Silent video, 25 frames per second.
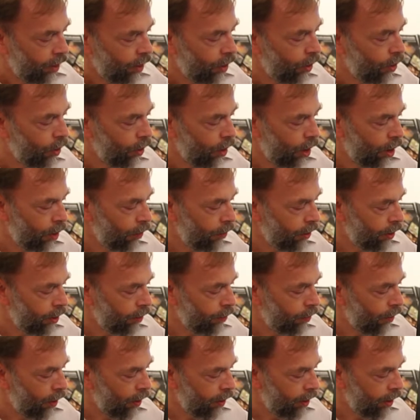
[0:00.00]
go over the
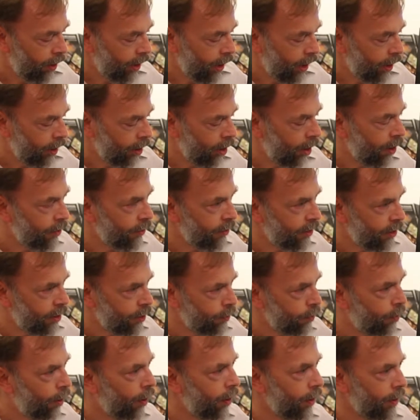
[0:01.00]
borderline on
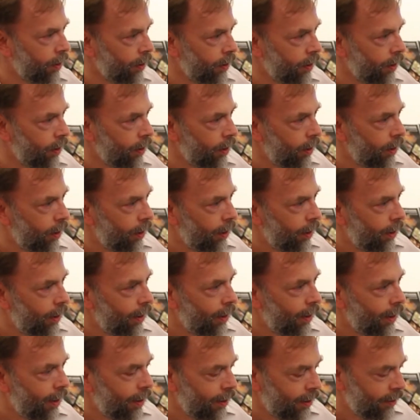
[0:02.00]
this point.
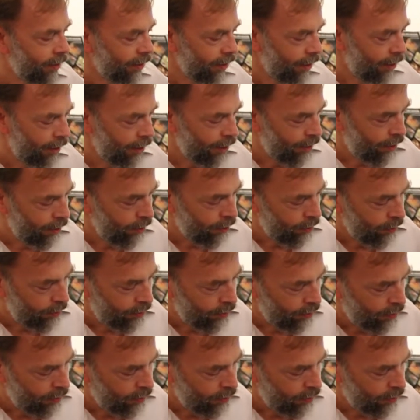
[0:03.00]
And the